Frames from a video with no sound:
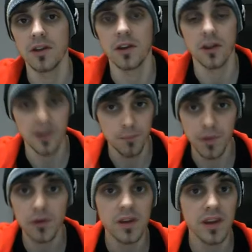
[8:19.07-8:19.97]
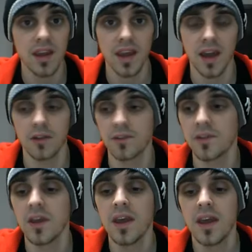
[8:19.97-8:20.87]
They're building the
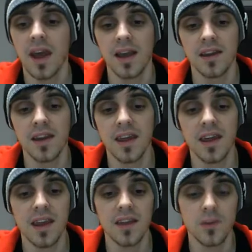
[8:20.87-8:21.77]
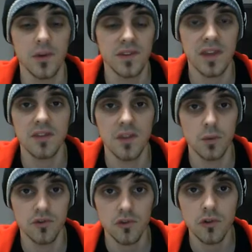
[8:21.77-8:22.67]
accounts, and then they can get to a safety
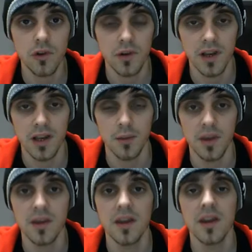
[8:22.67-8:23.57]
withdrawal limit.